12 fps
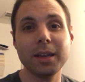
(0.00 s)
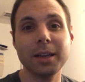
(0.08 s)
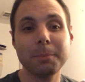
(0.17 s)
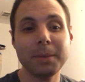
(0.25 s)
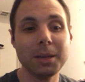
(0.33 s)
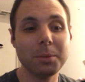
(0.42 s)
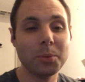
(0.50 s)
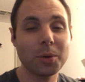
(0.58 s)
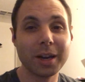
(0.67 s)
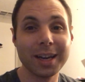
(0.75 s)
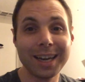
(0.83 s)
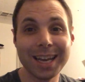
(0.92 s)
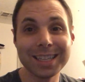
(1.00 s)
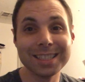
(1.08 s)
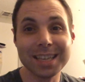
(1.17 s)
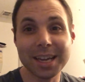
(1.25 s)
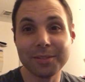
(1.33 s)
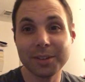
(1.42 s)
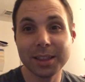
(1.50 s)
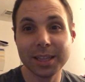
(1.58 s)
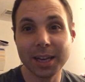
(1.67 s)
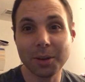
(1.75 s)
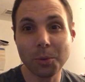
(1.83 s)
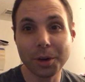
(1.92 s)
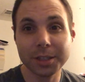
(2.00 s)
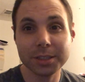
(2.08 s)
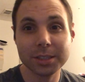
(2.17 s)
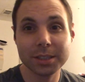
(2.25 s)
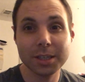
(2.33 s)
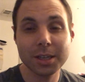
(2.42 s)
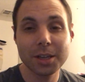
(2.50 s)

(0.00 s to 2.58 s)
and maybe we're connected to everything at once,